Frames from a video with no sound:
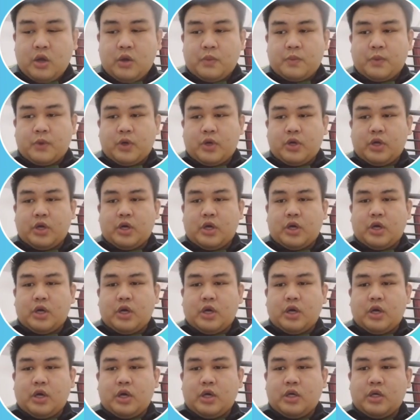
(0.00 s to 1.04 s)
for
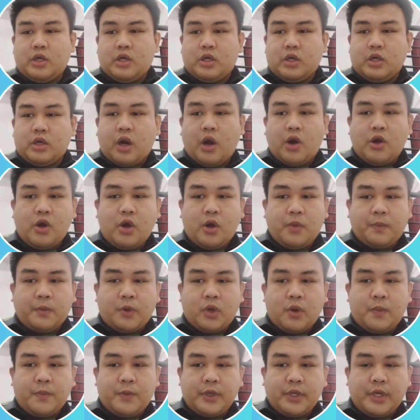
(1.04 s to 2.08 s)
the runoff
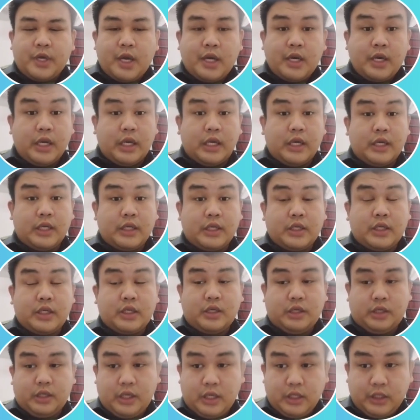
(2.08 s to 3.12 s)
coefficient is
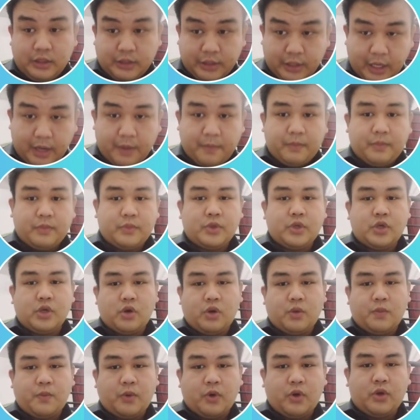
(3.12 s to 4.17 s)
still same,
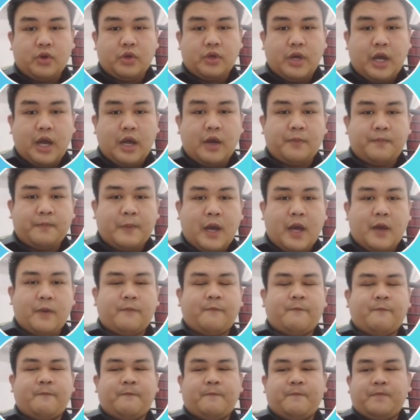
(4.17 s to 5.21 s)
0.95.
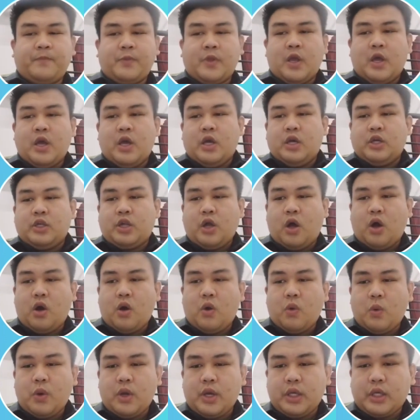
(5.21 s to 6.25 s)
So
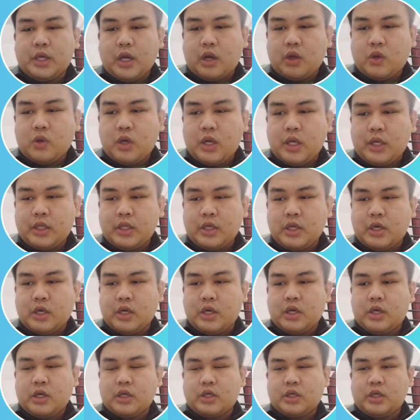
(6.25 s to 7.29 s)
we calculate
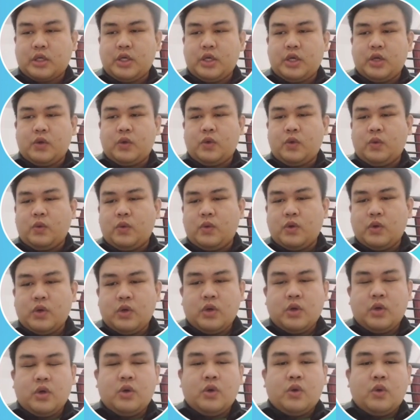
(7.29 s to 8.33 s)
the Q,
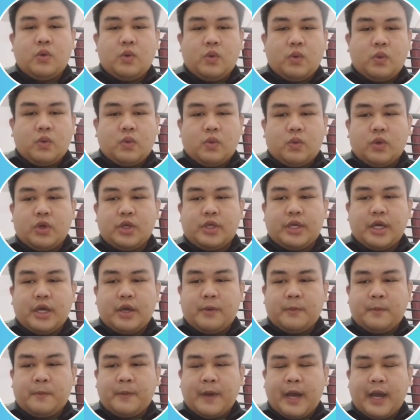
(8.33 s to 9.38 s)
we
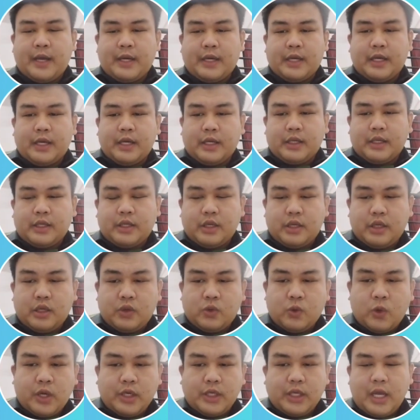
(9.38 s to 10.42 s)
can find it
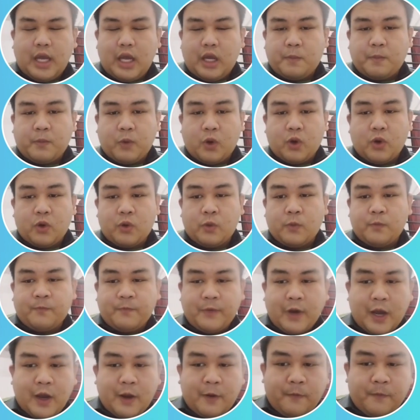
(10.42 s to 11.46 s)

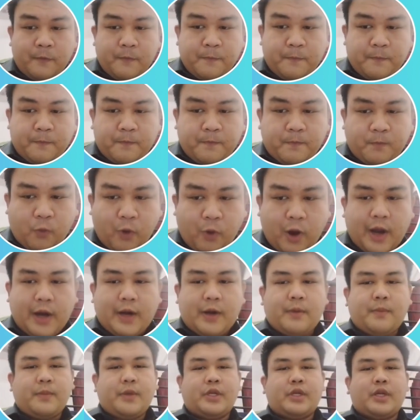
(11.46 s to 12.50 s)

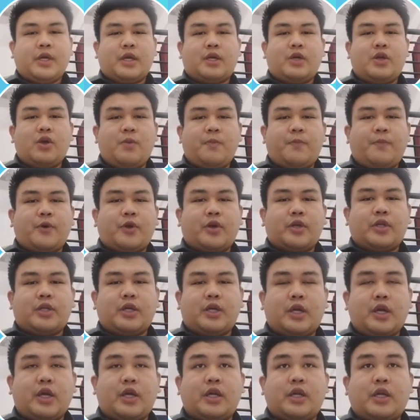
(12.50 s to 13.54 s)
28.51 meter cube per
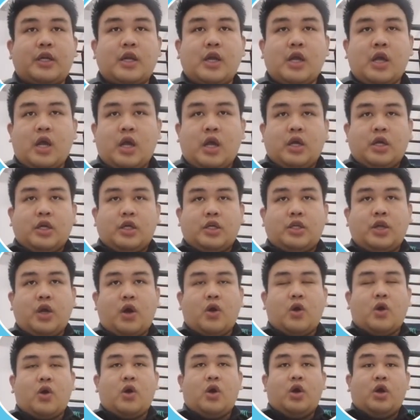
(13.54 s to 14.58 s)
second.
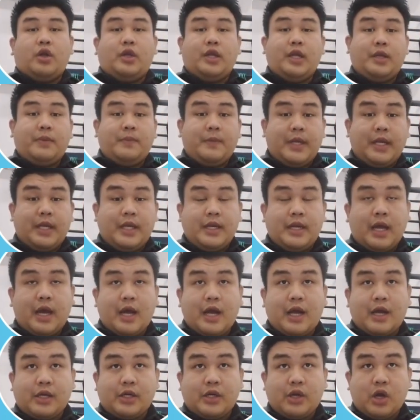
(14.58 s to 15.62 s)
So this means
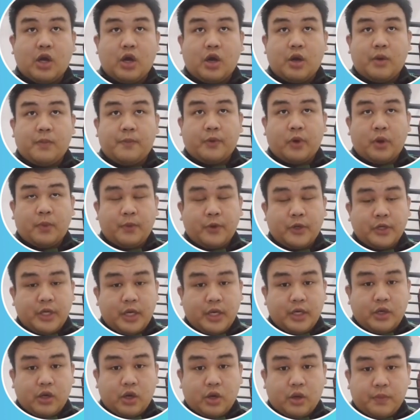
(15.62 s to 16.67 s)
that the
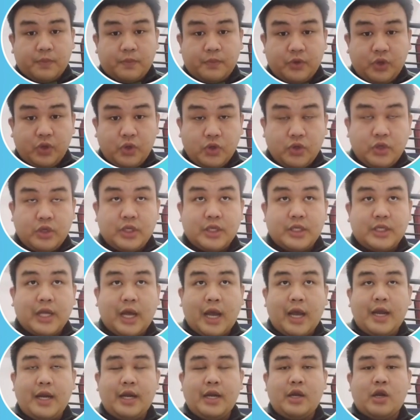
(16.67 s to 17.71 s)
proposal of new
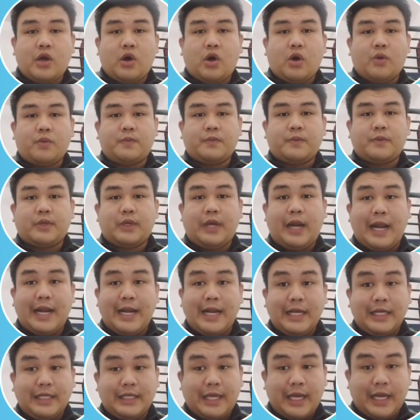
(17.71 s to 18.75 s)
design of
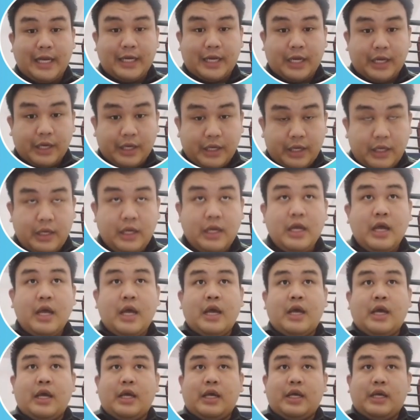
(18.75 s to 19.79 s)
drainage channel
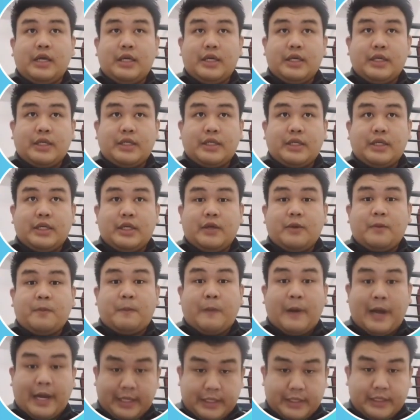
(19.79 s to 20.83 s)
is
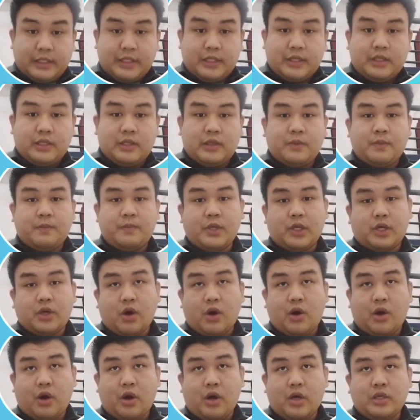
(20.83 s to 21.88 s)
passed
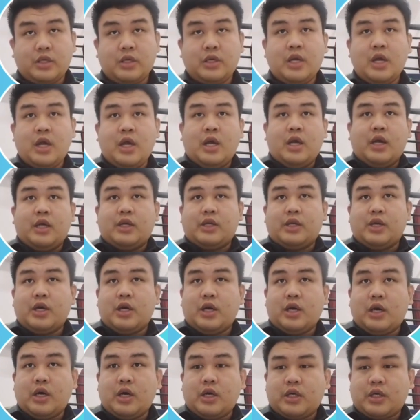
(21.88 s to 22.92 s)
because
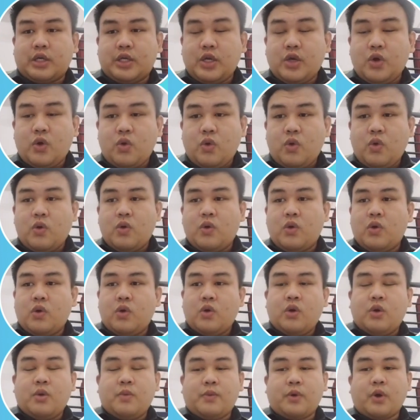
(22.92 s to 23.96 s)
the Q
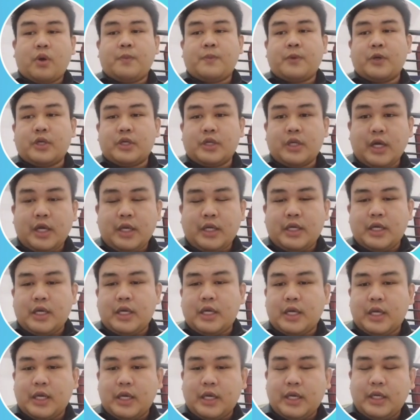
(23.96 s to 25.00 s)
proposal
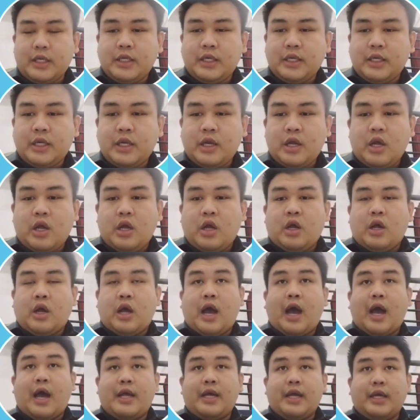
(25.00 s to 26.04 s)
is
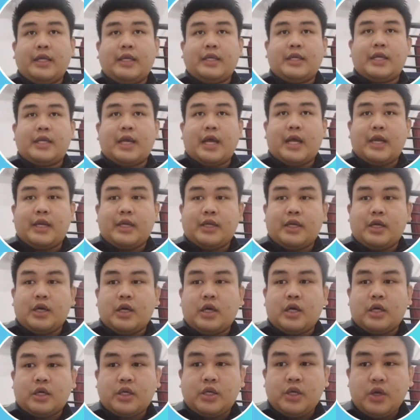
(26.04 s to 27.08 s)
higher than
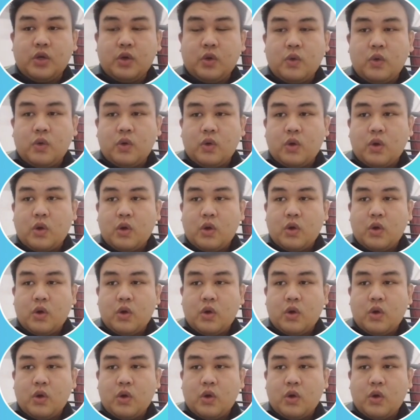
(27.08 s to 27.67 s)
the Q